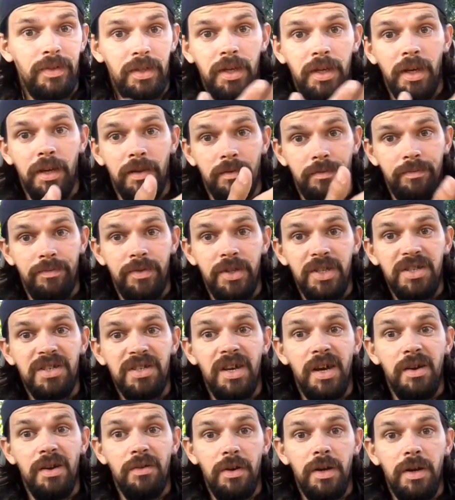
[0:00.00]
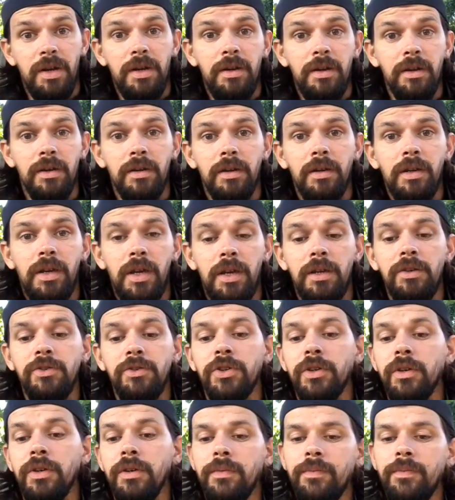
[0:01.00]
Yeah, this guy right here,
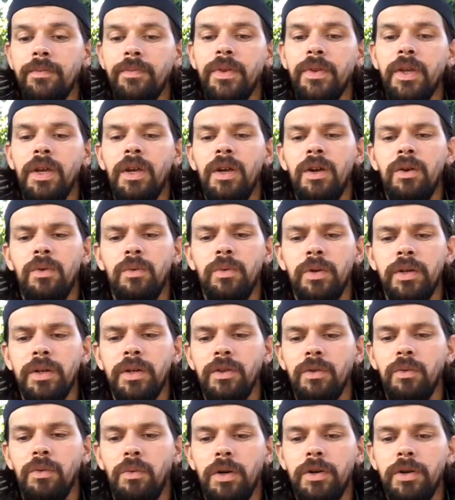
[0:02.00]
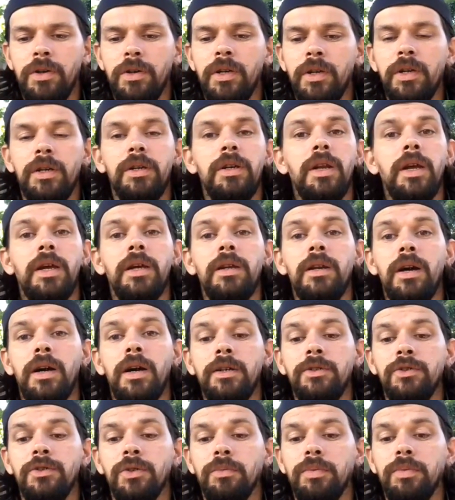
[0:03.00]
Kingdra, with Water Gun and
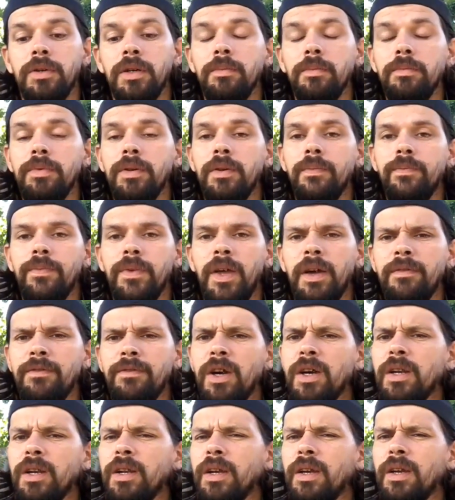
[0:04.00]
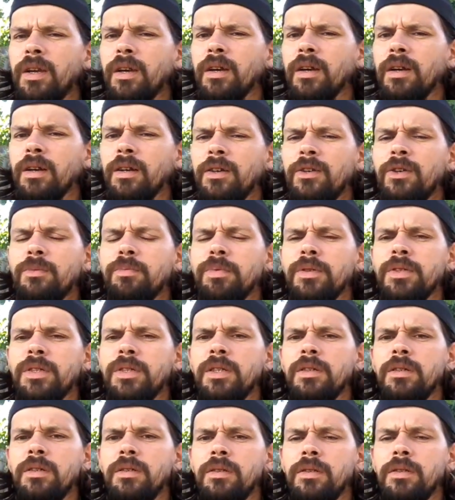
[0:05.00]
Hydro Pump. I've got a
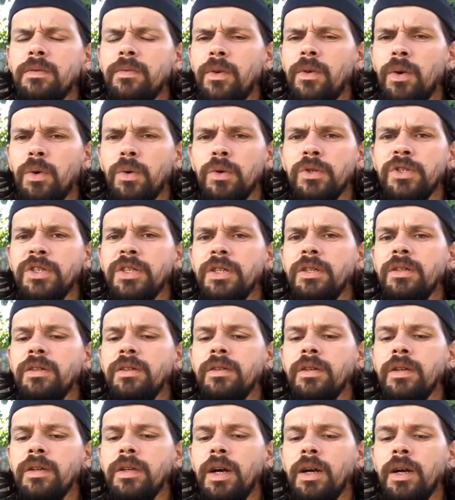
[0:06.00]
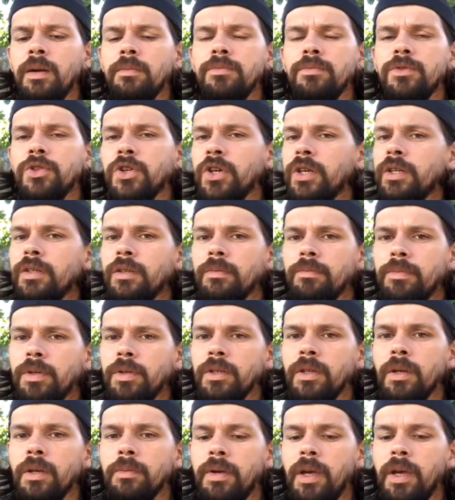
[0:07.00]
100% Horsey that I'm trying to
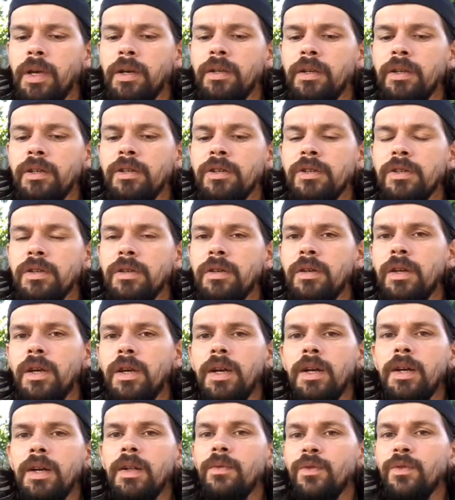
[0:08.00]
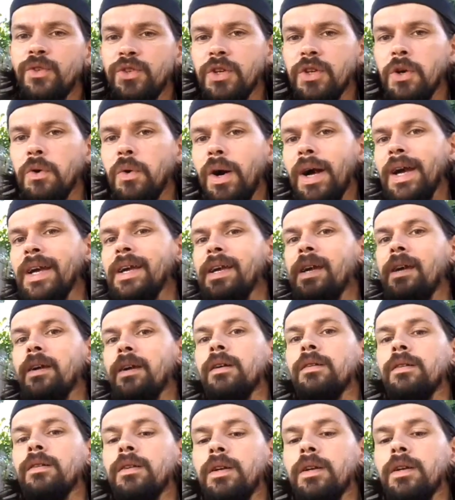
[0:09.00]
build up candies so I
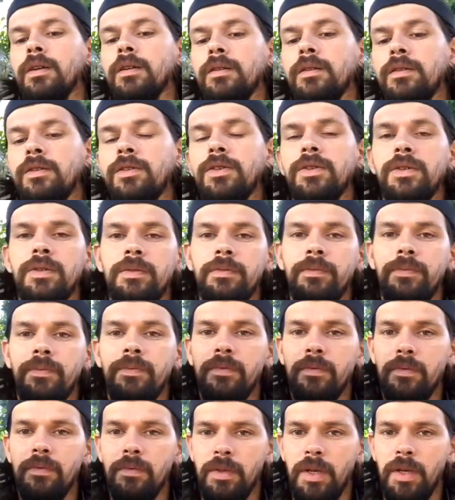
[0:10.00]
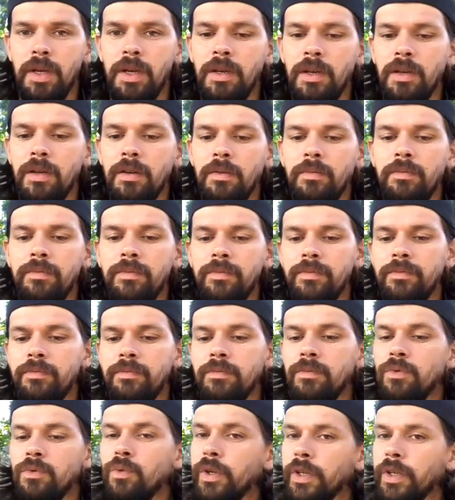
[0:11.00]
can get a
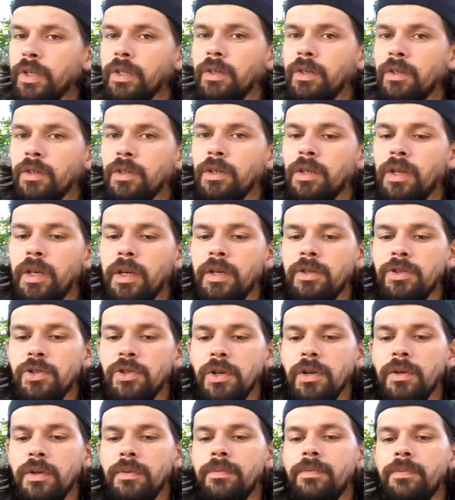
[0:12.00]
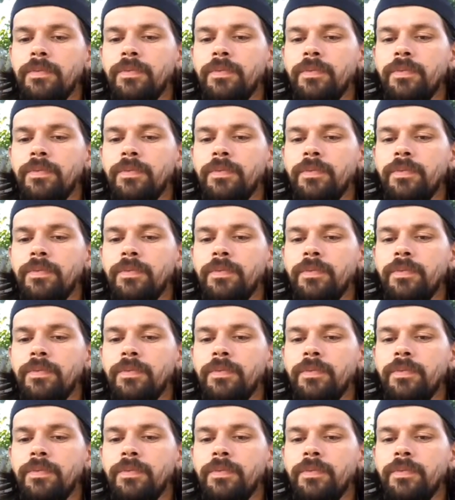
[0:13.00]
really good Kingdra.